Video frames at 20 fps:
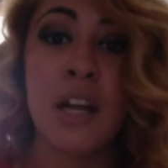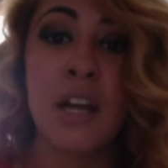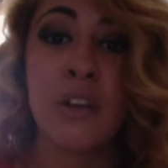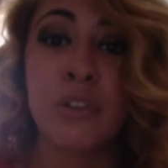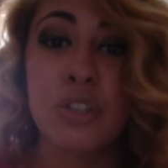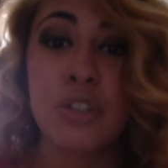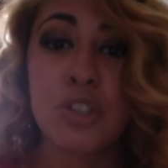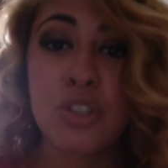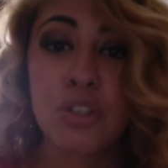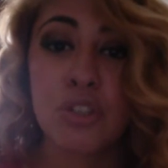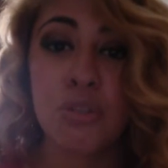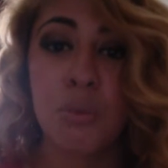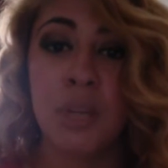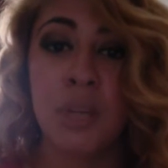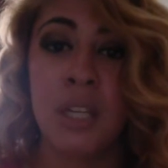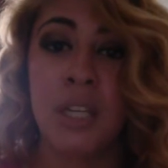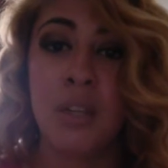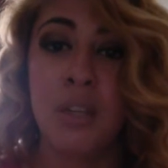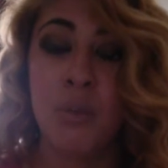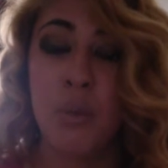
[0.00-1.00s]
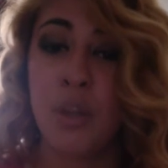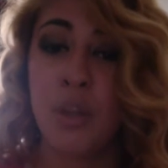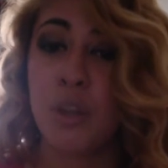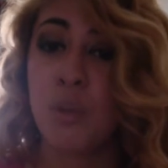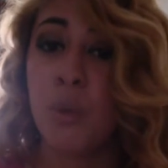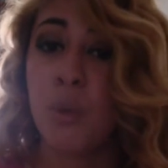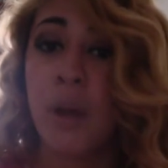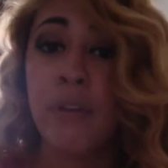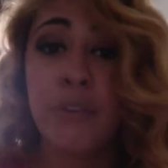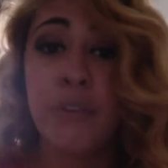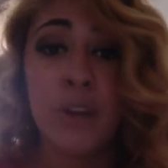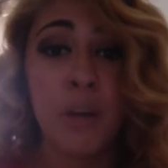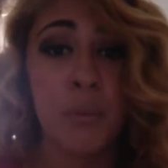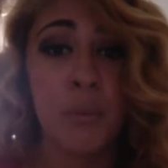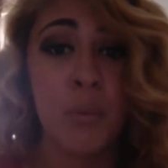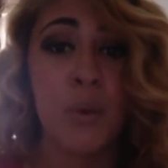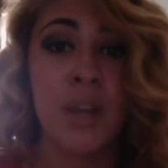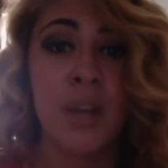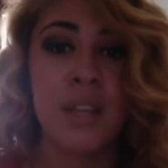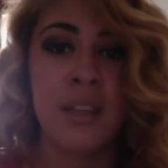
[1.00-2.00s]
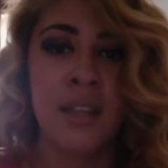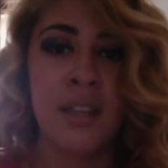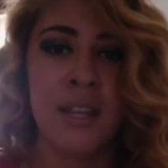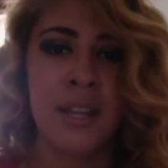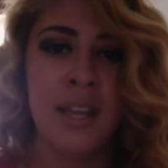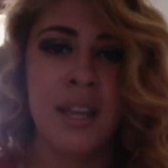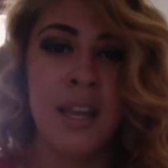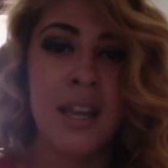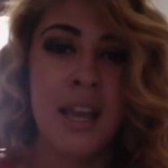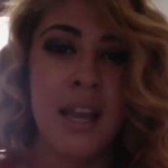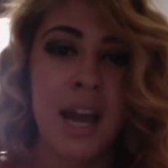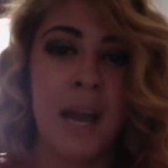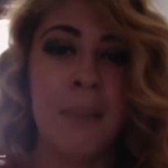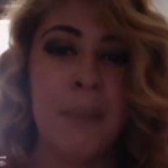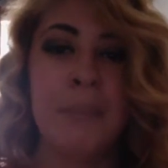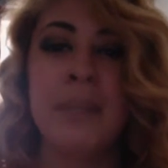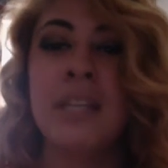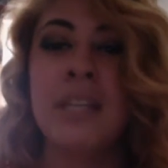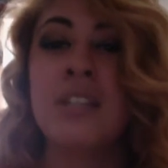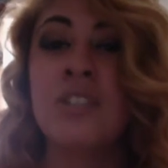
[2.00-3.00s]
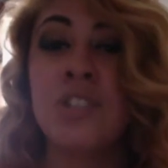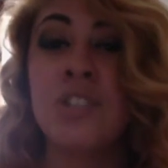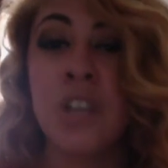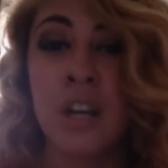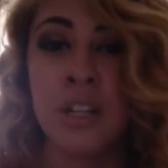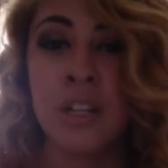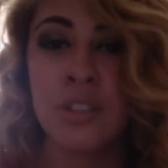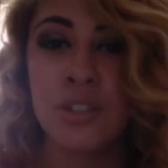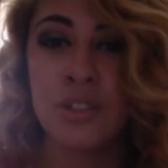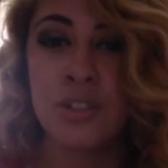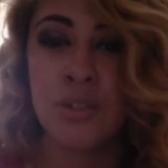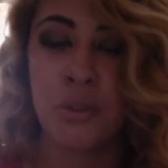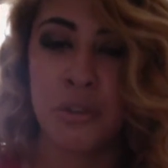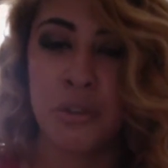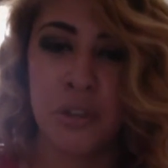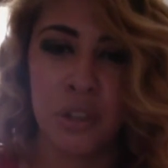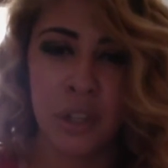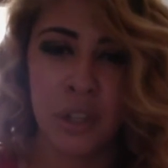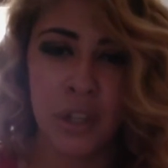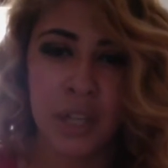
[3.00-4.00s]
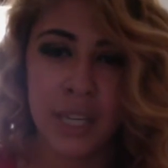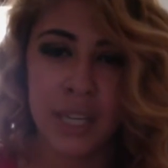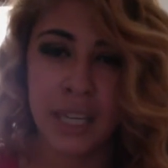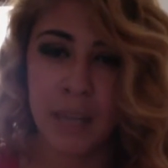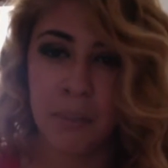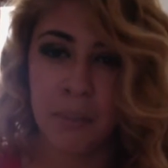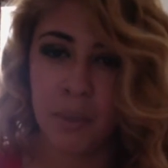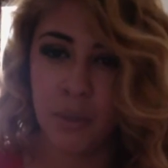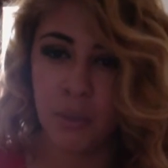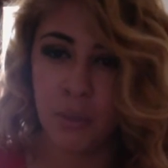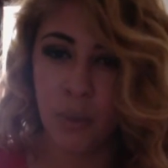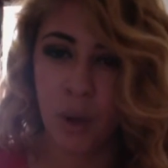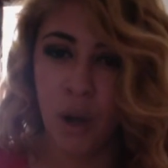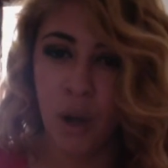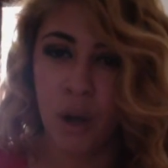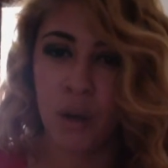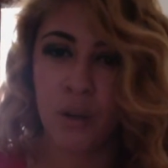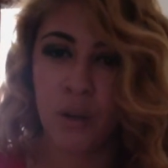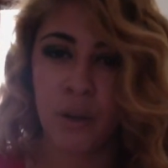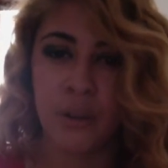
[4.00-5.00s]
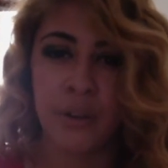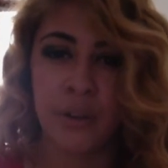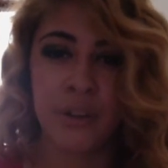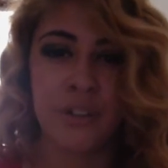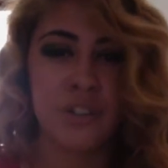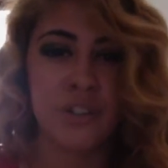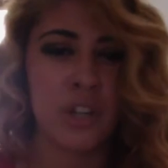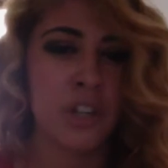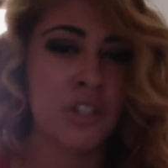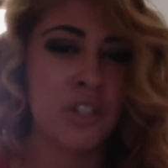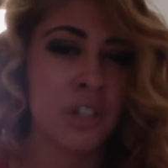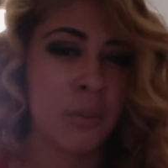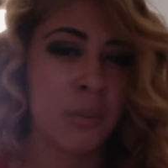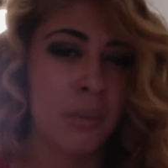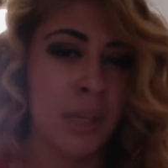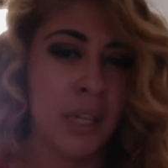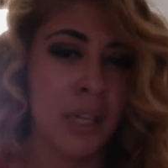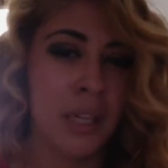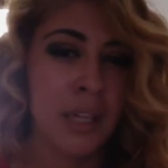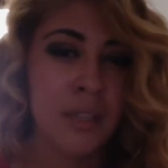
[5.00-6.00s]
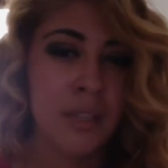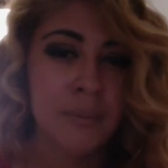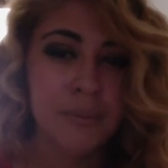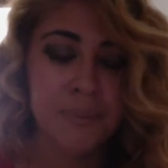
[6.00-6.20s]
the street with whoever I'm with and I'm being judged, or they're looking at me wrong, or they're judging me.